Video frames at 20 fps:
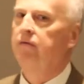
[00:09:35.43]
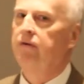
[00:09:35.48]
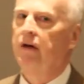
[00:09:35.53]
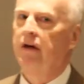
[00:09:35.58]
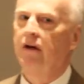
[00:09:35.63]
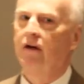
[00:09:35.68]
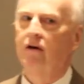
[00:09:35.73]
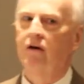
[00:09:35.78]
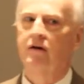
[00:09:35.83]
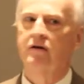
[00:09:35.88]
of
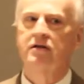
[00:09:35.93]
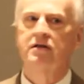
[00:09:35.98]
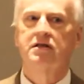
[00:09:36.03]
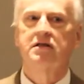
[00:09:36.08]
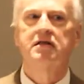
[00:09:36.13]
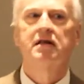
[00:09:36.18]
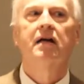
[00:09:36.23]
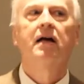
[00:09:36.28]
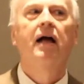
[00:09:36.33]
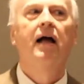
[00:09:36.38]

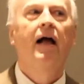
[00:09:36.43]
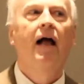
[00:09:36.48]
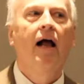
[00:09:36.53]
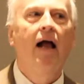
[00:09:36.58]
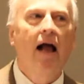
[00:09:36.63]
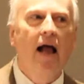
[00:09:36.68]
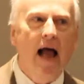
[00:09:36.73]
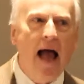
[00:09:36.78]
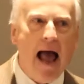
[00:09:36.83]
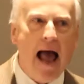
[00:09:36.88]
years
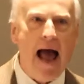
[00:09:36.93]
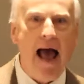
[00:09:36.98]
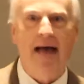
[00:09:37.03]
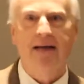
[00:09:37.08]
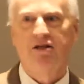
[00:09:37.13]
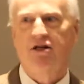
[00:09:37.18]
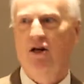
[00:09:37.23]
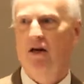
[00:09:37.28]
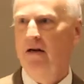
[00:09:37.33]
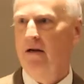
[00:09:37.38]

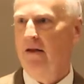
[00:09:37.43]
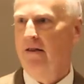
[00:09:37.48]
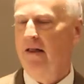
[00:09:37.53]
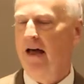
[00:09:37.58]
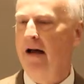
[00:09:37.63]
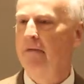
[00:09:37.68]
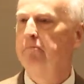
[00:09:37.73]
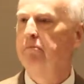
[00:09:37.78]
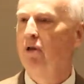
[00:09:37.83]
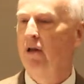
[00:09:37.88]
at
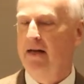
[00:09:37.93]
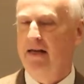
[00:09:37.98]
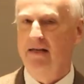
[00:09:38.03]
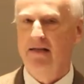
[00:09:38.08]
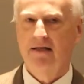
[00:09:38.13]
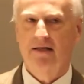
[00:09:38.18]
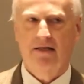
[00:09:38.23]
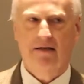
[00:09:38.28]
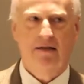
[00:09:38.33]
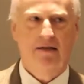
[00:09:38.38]
that
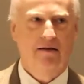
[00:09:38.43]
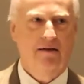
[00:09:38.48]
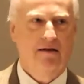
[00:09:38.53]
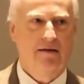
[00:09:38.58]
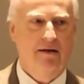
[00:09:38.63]
place,